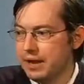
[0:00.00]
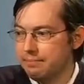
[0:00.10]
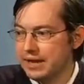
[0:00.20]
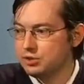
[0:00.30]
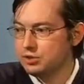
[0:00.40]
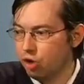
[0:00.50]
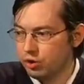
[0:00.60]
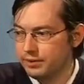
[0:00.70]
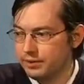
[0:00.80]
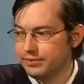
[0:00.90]
black's
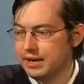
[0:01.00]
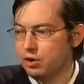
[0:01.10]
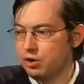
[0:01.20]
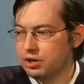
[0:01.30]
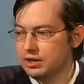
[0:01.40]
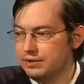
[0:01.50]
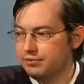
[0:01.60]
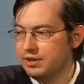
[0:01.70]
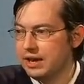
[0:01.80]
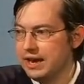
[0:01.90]
rook cannot
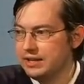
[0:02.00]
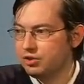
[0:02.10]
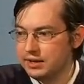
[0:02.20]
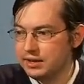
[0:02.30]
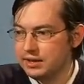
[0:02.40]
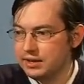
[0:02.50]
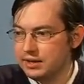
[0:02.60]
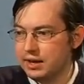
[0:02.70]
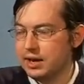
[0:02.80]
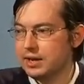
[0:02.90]
leave the 8th
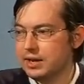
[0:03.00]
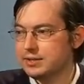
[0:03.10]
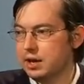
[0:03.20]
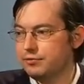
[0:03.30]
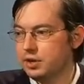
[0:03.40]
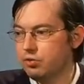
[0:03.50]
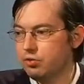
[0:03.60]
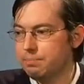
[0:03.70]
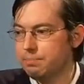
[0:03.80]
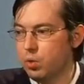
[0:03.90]
rank, as after
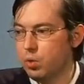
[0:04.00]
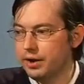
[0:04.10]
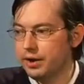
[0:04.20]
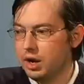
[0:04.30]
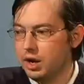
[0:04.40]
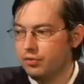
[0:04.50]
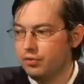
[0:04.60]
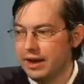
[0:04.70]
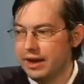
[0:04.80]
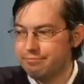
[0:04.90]
rook b1
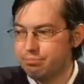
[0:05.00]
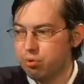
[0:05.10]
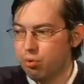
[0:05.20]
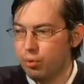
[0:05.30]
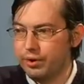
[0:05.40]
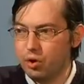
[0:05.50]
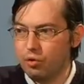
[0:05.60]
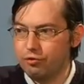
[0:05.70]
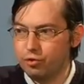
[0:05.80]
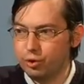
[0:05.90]
the f-pawn
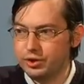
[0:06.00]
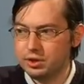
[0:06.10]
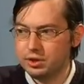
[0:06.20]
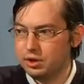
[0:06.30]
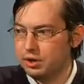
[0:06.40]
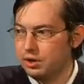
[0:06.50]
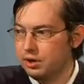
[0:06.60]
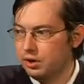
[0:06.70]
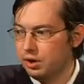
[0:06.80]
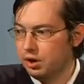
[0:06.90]
would
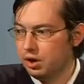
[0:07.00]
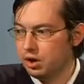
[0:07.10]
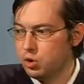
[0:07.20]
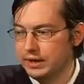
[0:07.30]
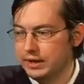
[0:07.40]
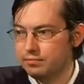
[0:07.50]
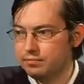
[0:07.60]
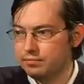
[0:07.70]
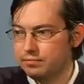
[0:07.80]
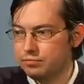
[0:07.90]
queen.
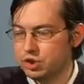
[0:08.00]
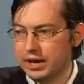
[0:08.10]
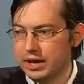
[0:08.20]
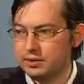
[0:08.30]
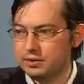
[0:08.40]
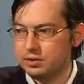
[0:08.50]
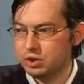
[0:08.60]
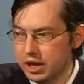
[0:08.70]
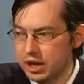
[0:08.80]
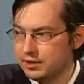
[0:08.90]
Check,
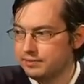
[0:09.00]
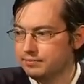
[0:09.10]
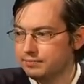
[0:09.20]
check,